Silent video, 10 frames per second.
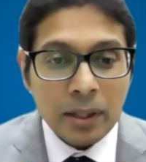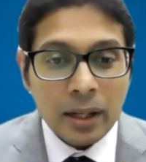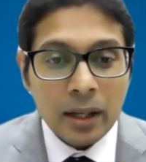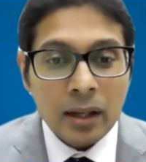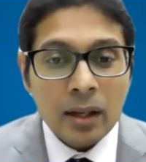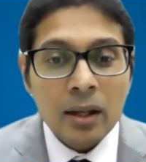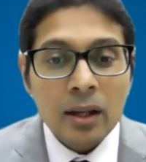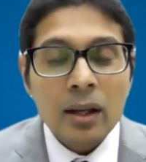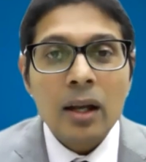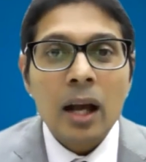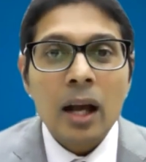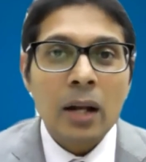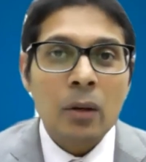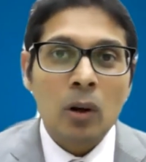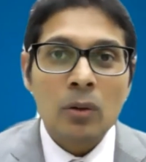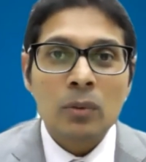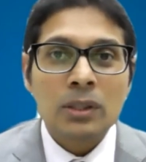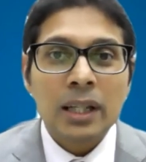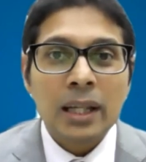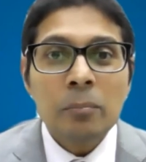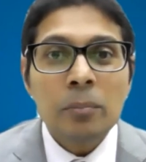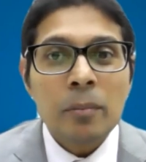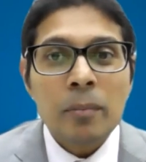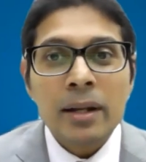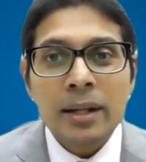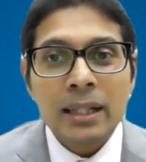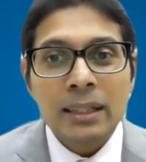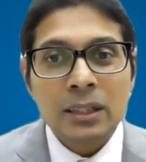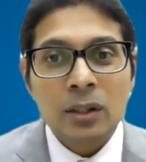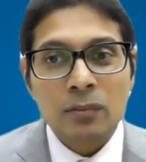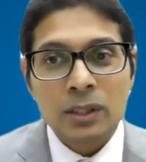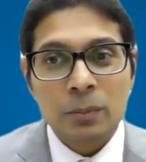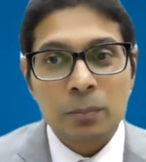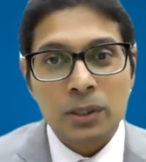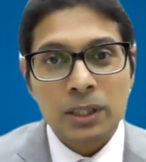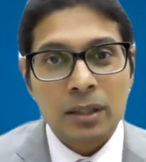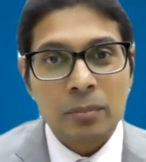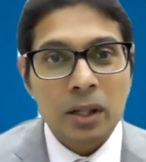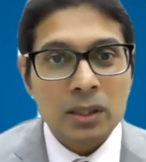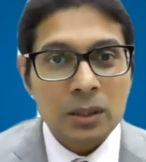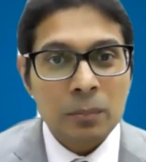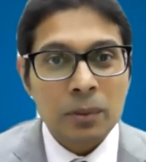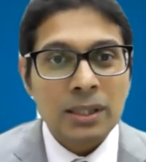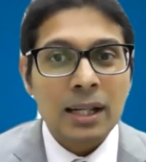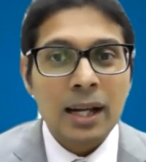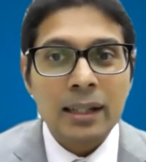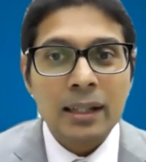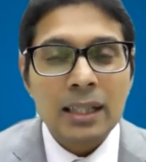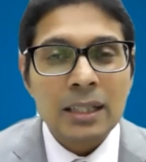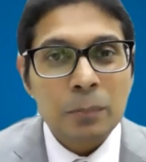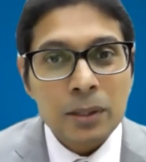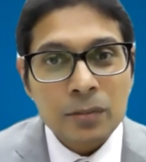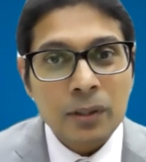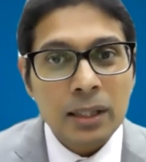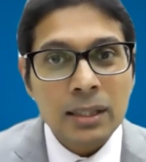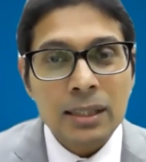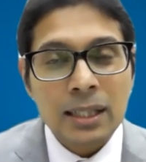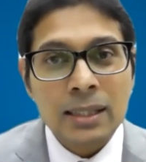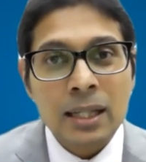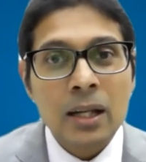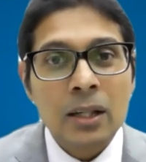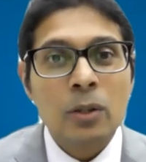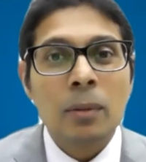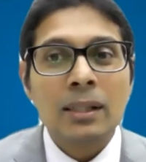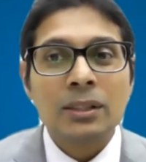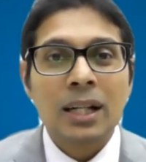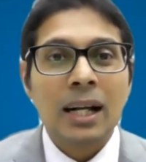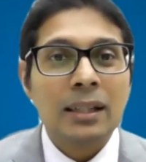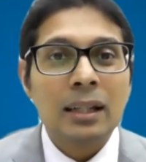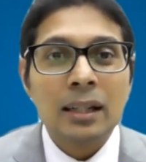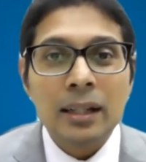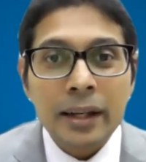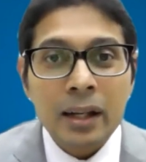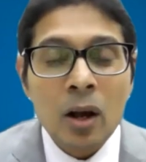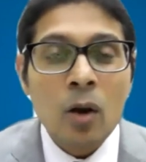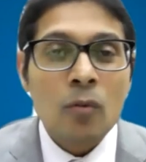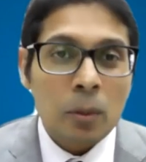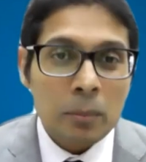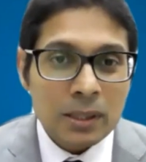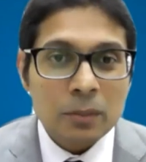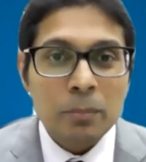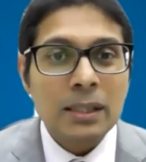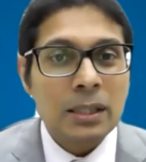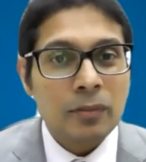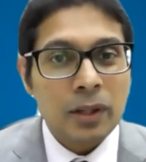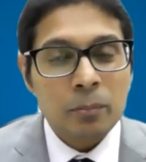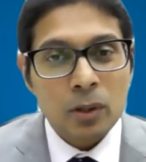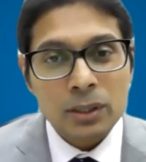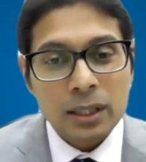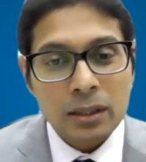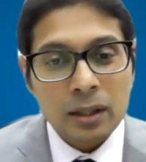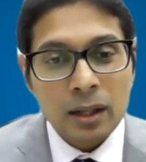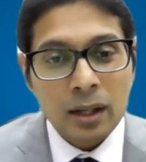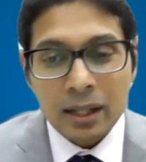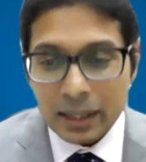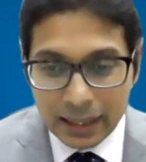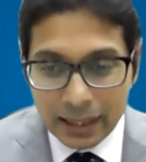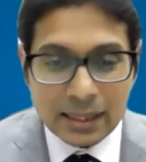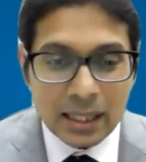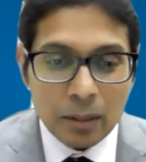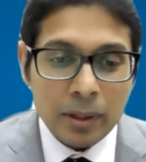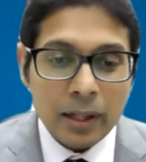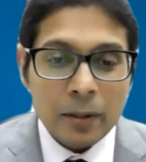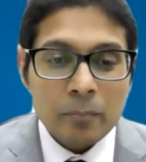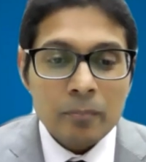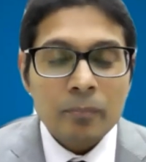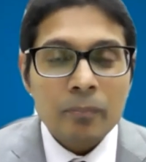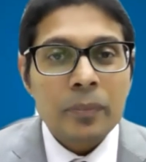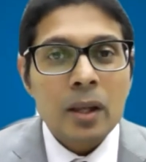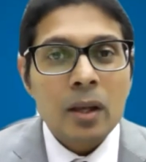committee? And what was the implementation of this project? Because the project guideline specifically says you must share the learning from a specific project. In summary,